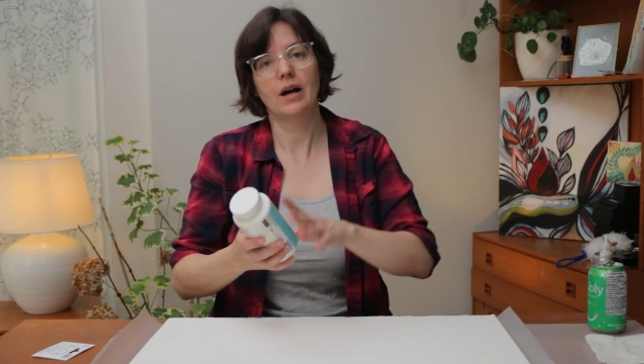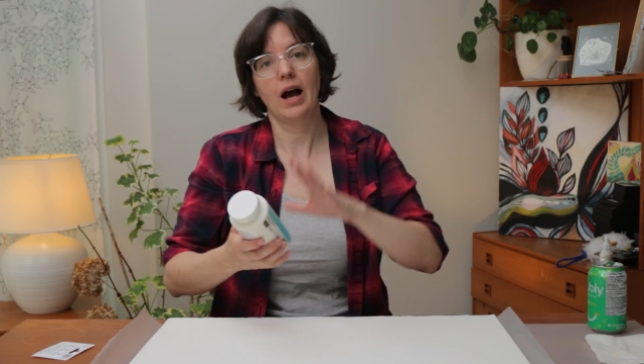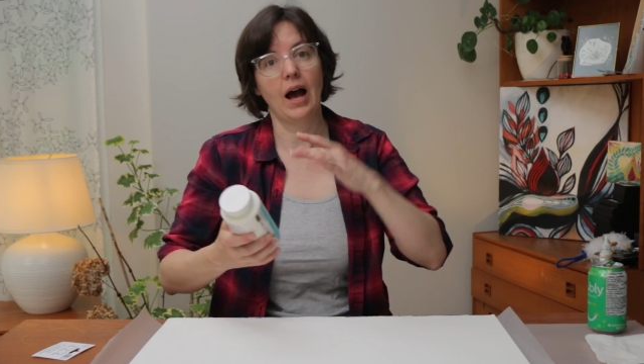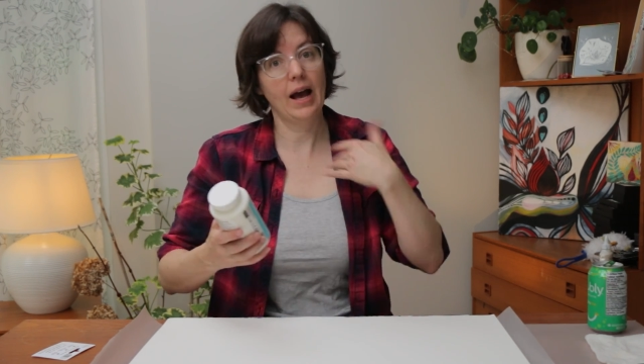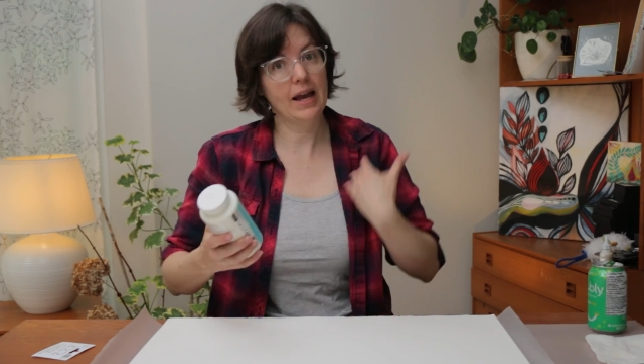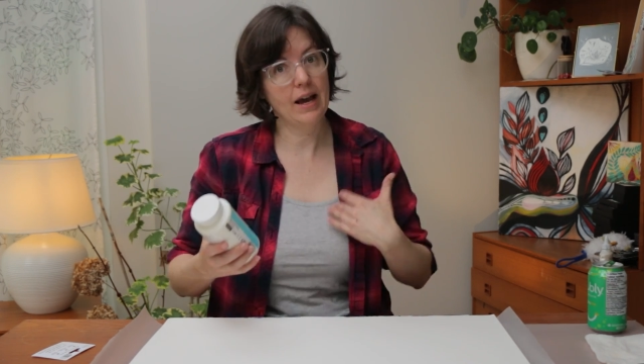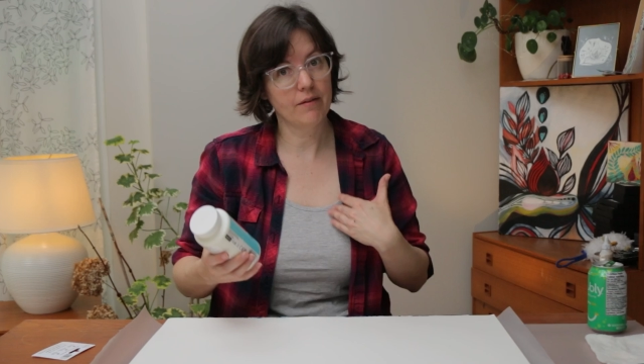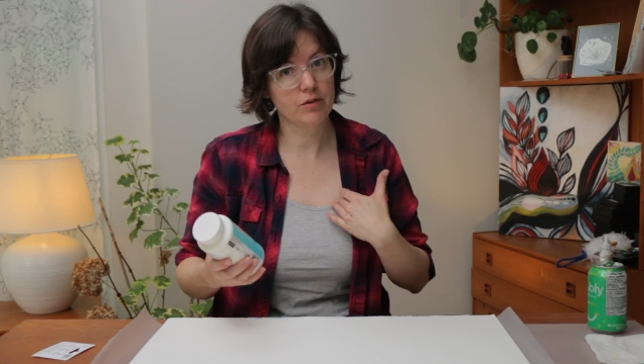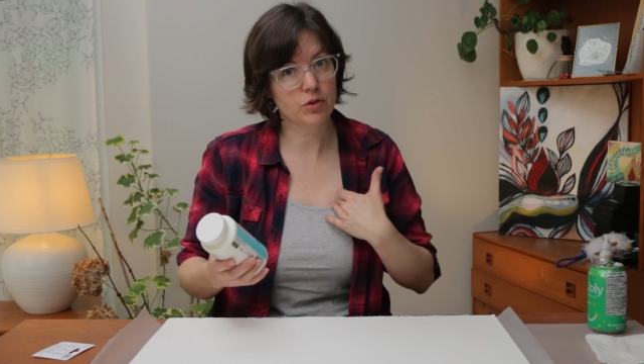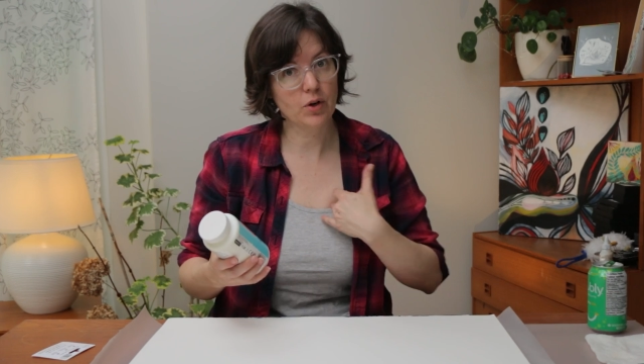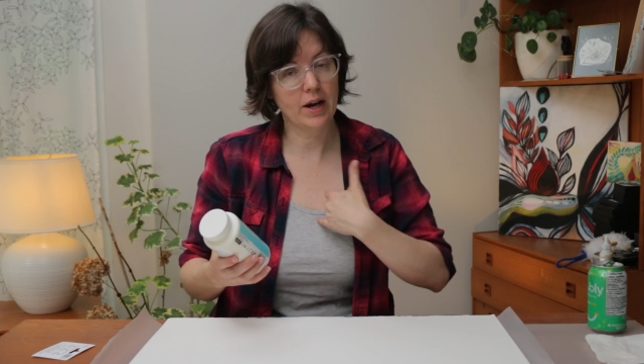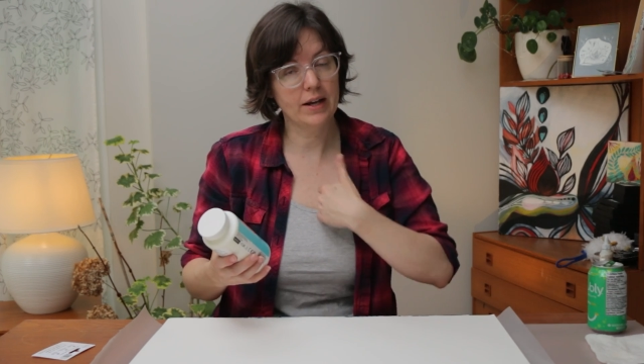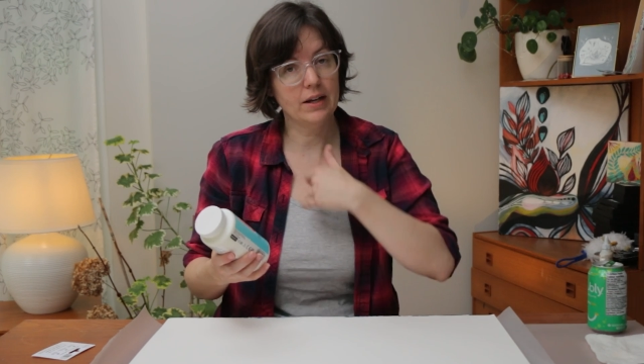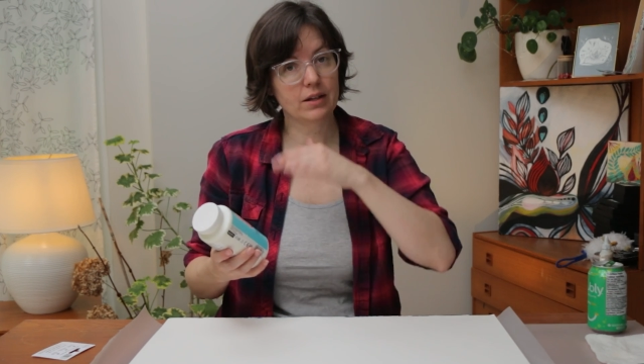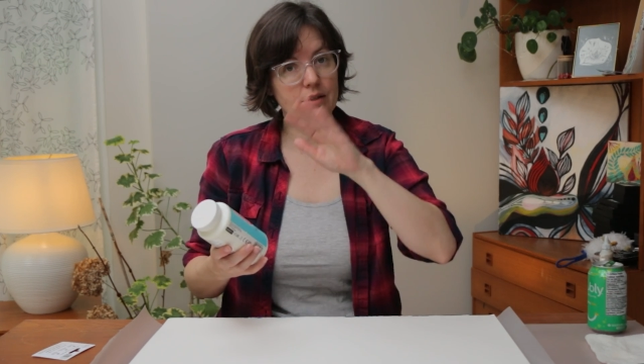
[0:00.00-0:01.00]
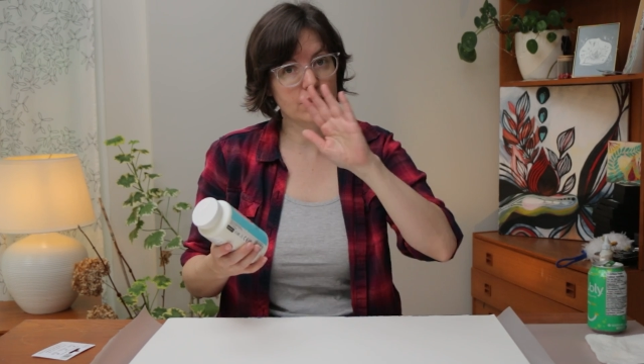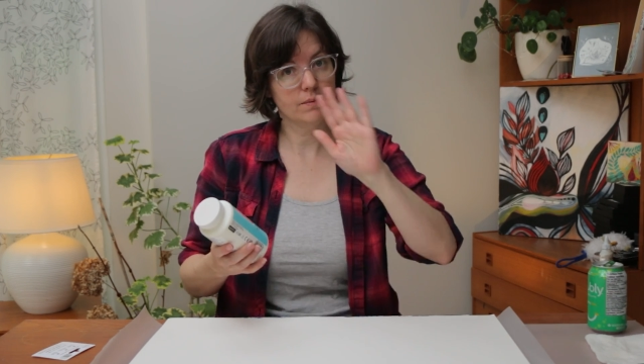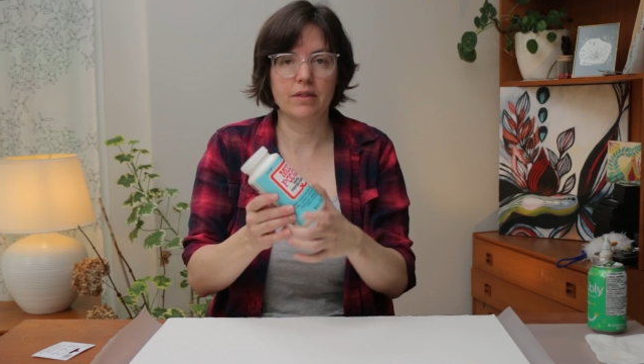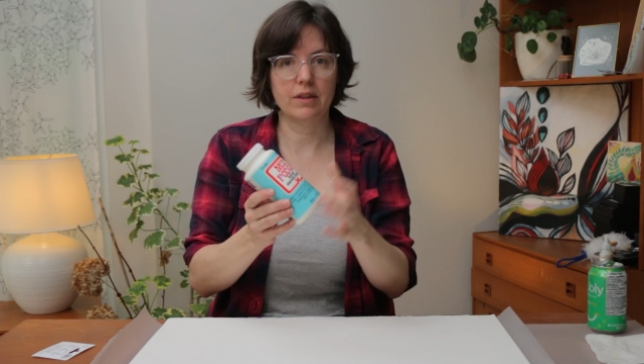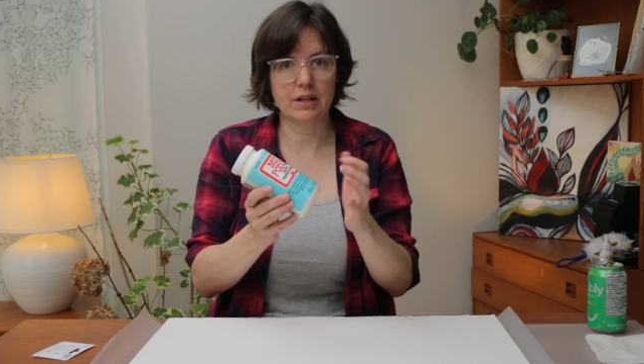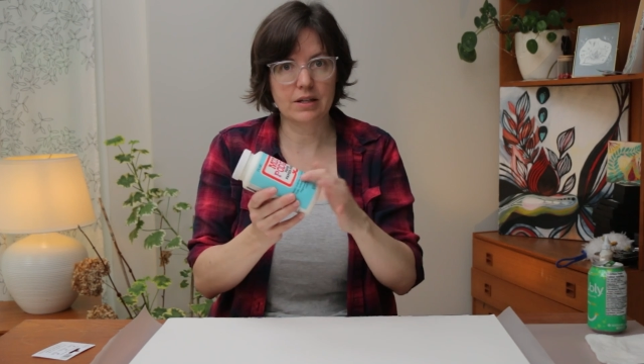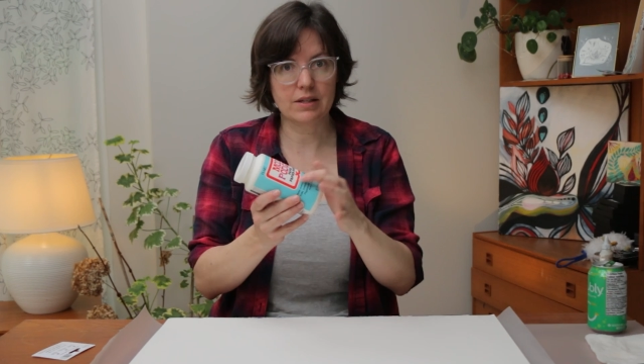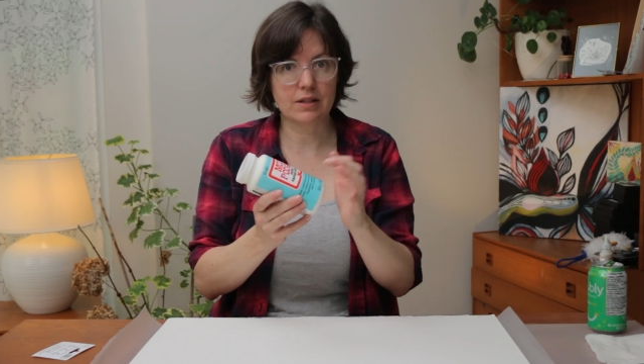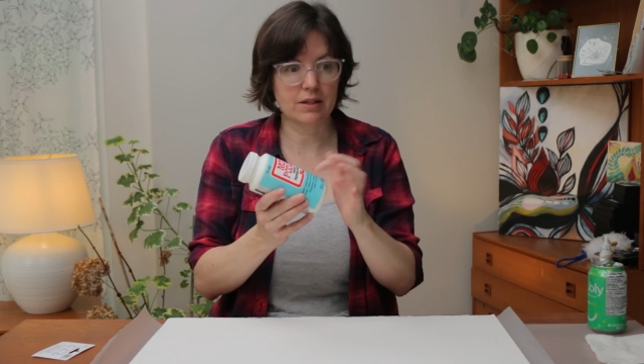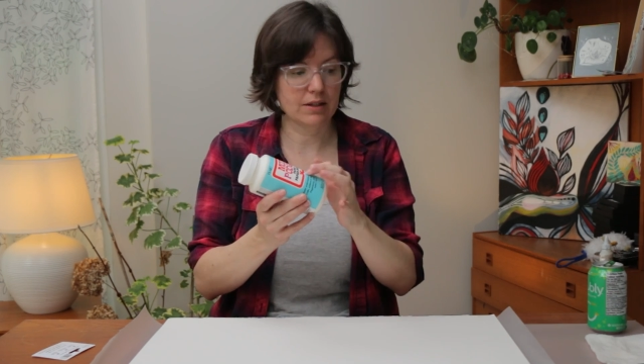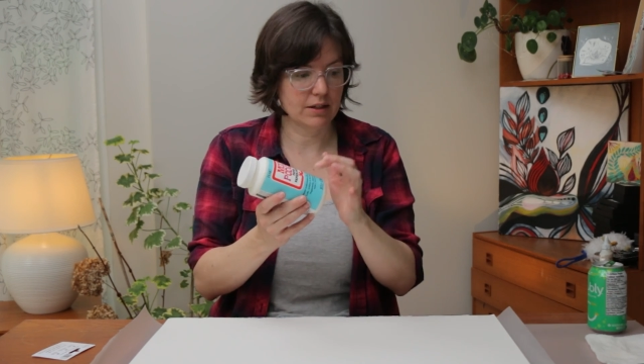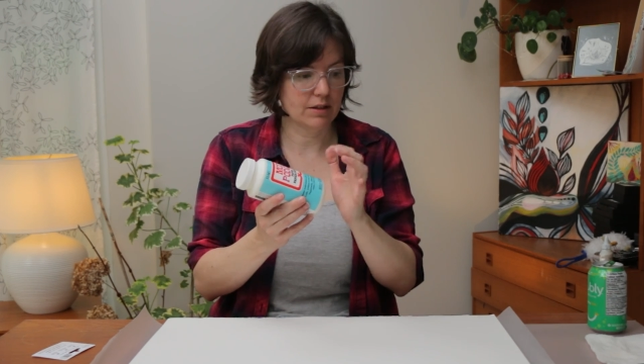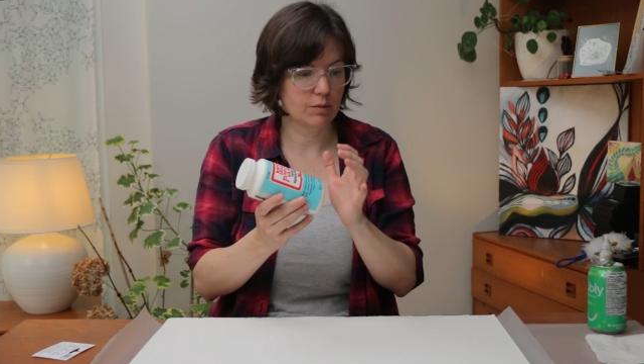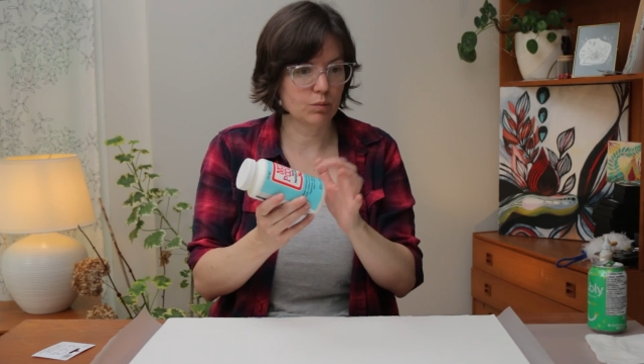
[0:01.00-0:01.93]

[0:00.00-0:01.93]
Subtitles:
I haven't tried it. This